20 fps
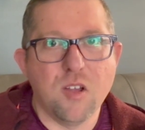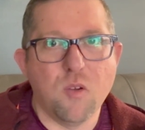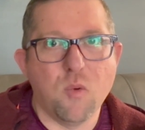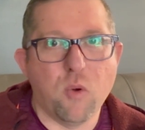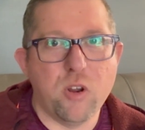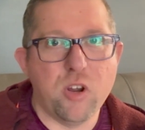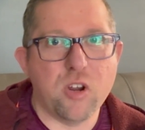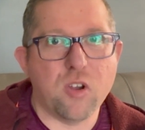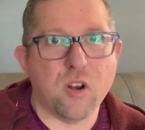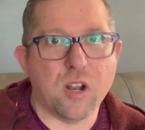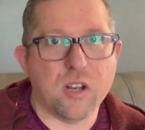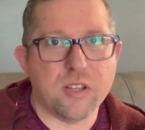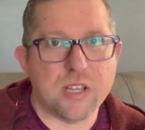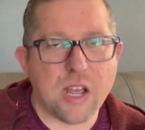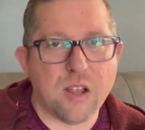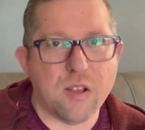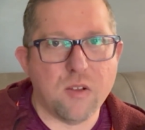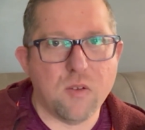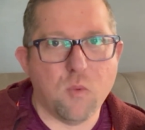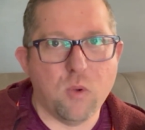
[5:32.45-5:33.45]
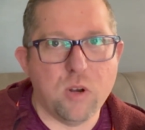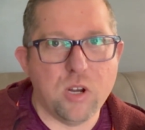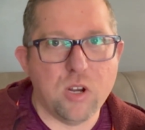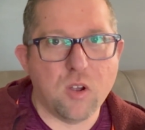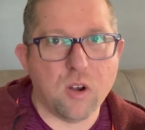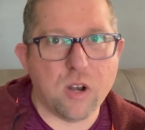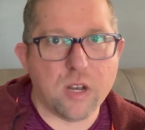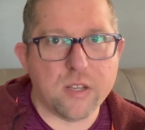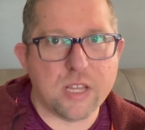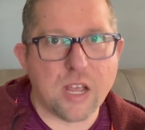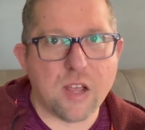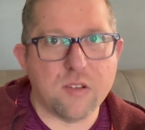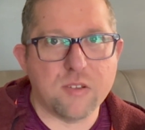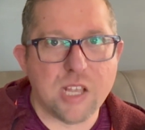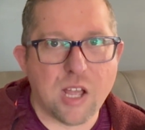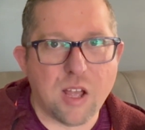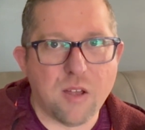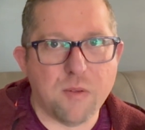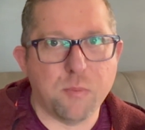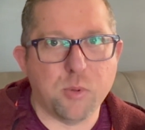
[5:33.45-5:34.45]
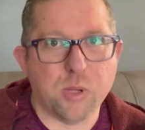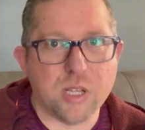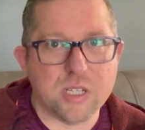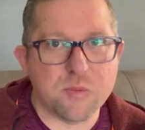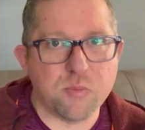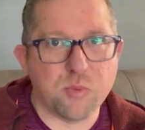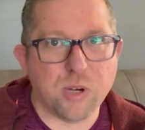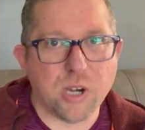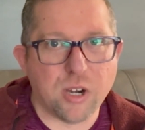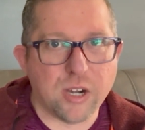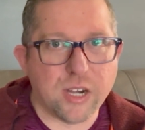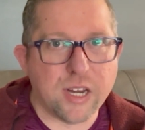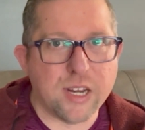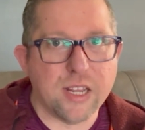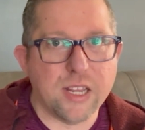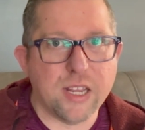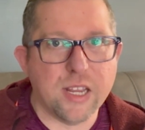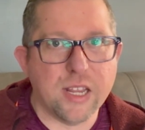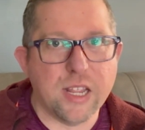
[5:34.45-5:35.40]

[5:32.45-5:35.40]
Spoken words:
When you go to downtown Pleasant Prairie,